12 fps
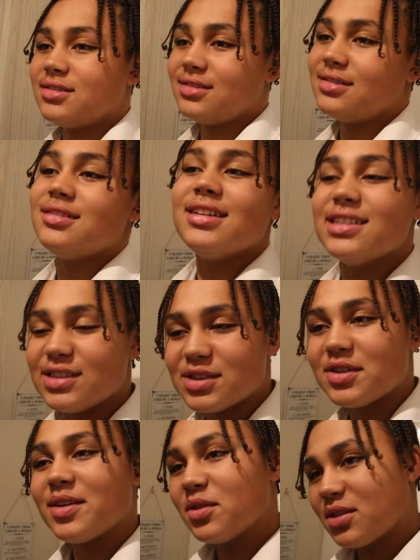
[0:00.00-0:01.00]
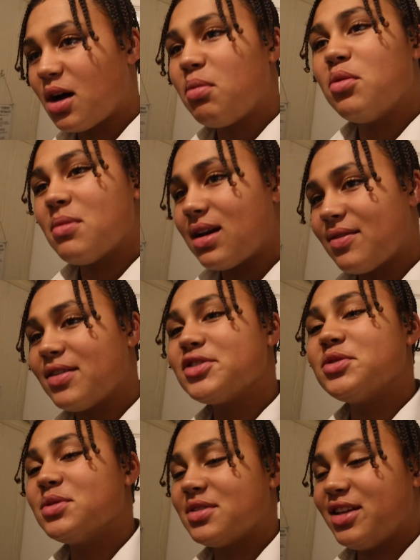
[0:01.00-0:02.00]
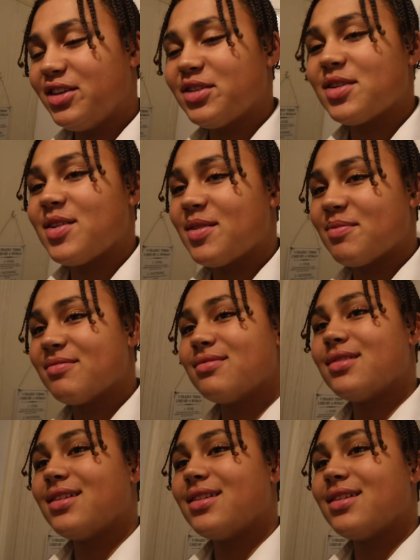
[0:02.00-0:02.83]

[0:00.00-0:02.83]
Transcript: on Instagram, on a couple manufacturers on Instagram.